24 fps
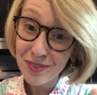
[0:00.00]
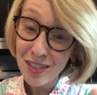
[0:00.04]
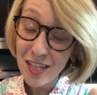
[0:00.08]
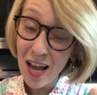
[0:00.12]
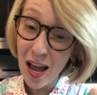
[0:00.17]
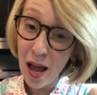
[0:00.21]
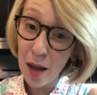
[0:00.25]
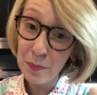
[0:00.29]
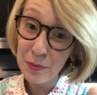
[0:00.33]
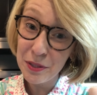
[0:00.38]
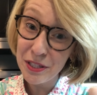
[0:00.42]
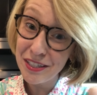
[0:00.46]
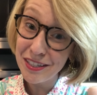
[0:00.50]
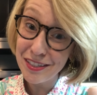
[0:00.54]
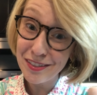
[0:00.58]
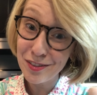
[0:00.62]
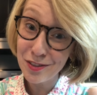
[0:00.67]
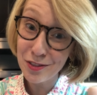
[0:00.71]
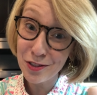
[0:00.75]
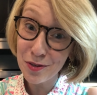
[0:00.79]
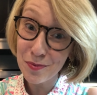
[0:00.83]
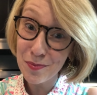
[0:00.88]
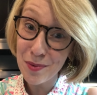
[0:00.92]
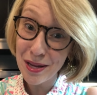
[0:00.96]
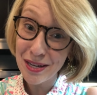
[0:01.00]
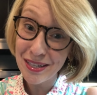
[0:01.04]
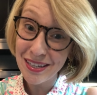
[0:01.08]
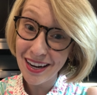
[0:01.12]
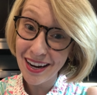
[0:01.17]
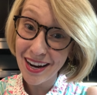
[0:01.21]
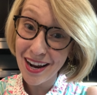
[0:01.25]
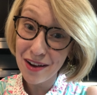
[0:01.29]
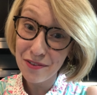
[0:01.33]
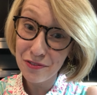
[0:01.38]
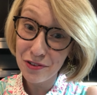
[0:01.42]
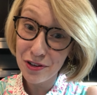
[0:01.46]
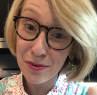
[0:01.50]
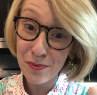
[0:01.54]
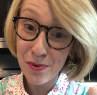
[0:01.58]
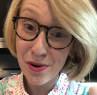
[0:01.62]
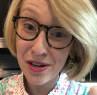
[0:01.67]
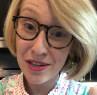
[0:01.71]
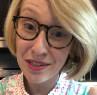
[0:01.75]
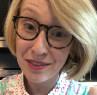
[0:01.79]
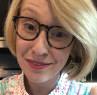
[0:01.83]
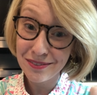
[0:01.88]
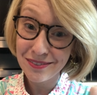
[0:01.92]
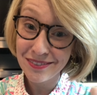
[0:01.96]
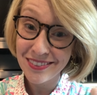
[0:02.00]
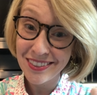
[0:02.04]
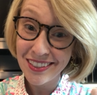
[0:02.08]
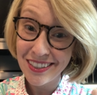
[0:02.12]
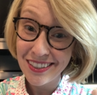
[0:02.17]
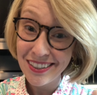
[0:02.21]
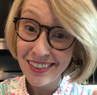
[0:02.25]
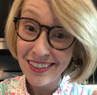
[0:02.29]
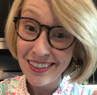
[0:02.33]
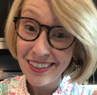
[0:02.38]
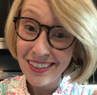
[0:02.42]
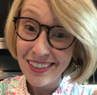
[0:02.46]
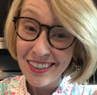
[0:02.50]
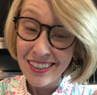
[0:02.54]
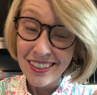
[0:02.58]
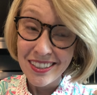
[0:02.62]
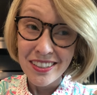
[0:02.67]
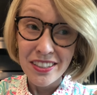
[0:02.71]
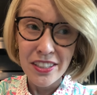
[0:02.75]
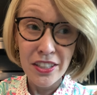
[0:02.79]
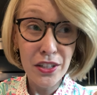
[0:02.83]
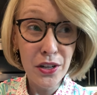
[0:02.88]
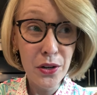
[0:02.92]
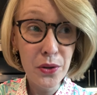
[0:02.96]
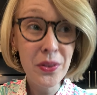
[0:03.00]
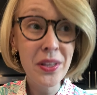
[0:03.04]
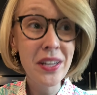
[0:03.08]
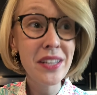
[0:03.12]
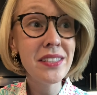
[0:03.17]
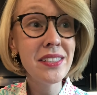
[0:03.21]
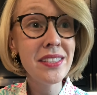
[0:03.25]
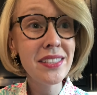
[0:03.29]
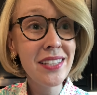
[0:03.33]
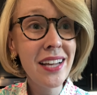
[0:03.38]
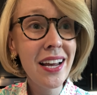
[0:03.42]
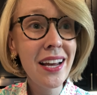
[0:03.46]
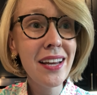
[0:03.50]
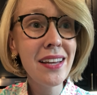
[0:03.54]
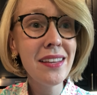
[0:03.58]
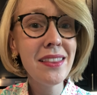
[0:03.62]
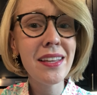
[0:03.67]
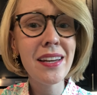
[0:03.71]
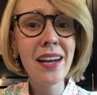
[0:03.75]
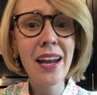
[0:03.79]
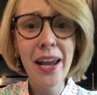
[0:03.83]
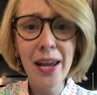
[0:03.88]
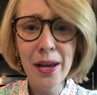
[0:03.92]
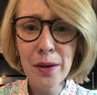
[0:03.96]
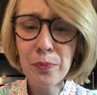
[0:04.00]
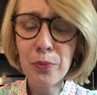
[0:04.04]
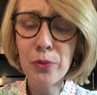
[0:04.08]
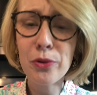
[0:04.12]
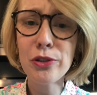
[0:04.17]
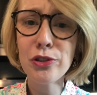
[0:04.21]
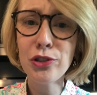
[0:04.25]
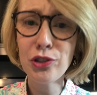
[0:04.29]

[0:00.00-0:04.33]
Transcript: Happy Easter Monday, everyone. You know, they say that April